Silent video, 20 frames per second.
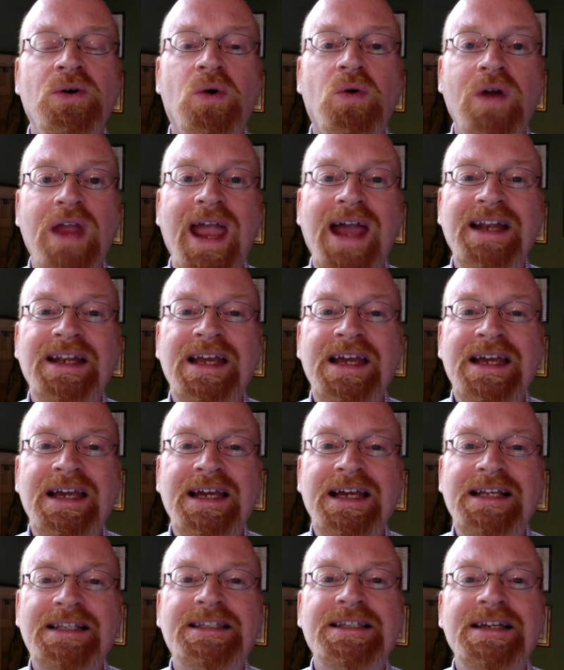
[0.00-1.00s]
Or again,
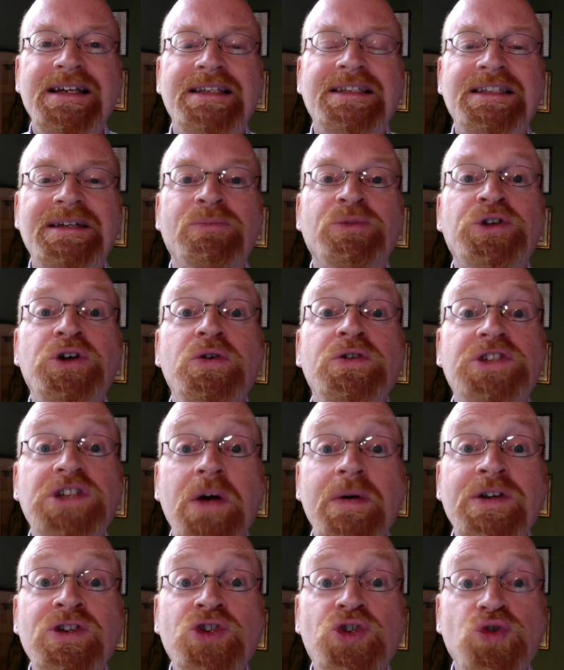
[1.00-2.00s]
it's like someone who
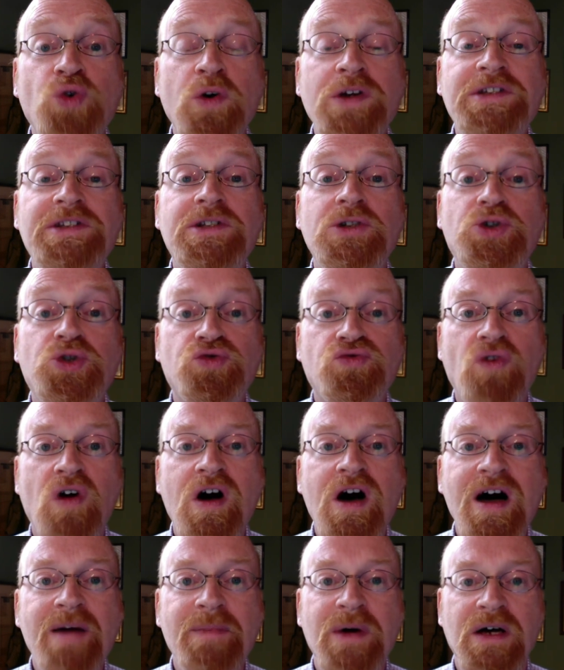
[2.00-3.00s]
so enjoys the
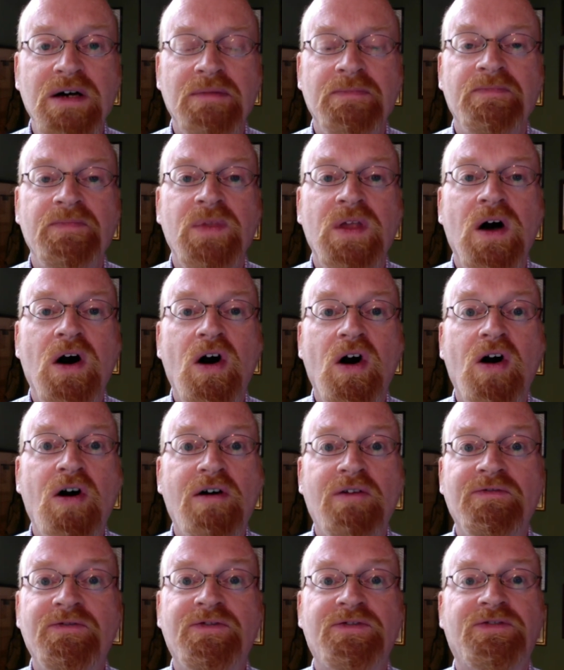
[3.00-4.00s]
drama
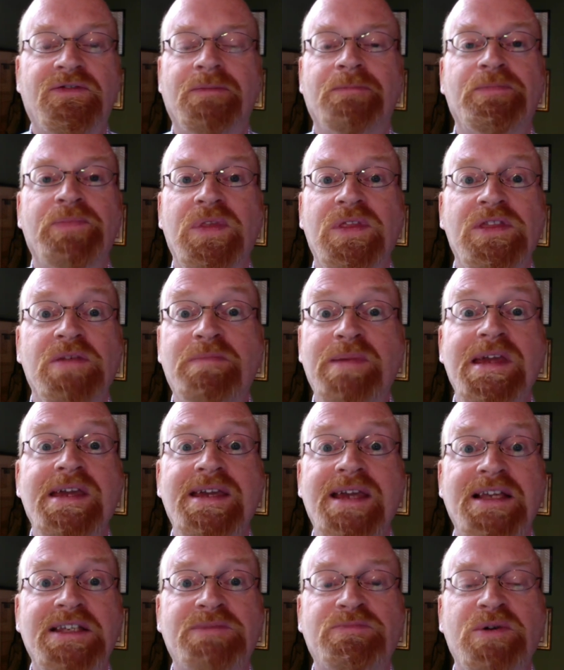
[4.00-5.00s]
of the
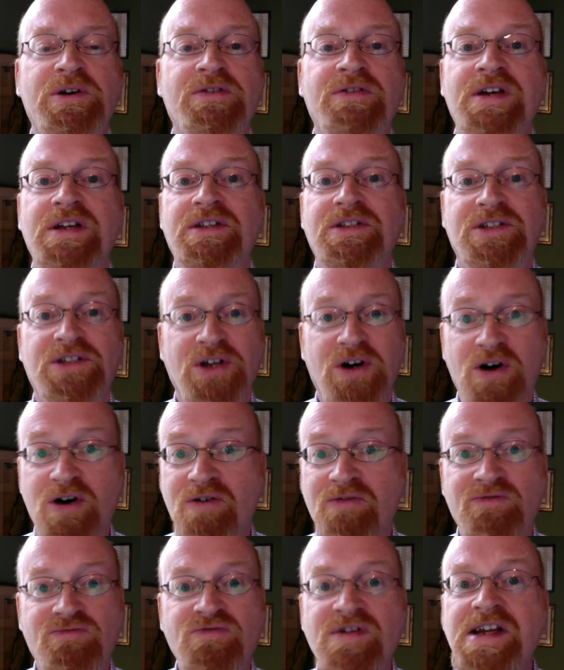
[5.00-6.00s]
peak experience,
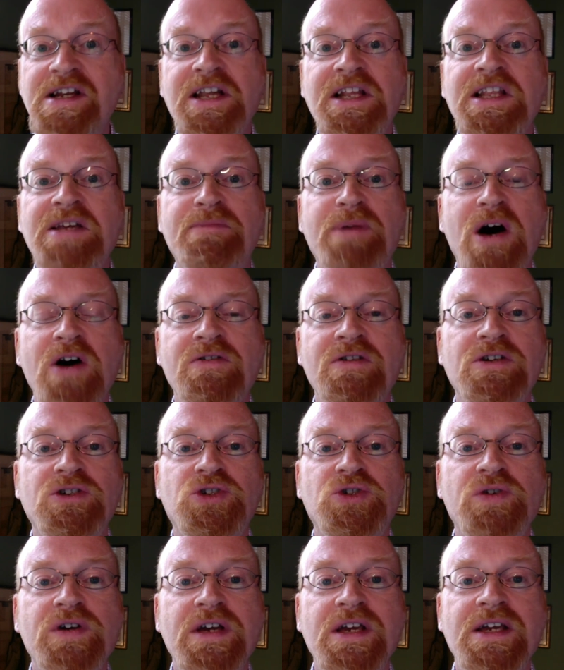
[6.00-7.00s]
of reading the
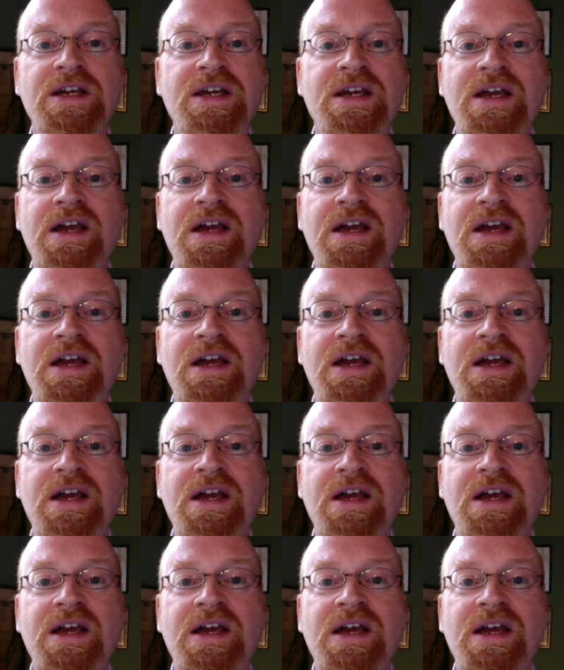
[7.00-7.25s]
poetry,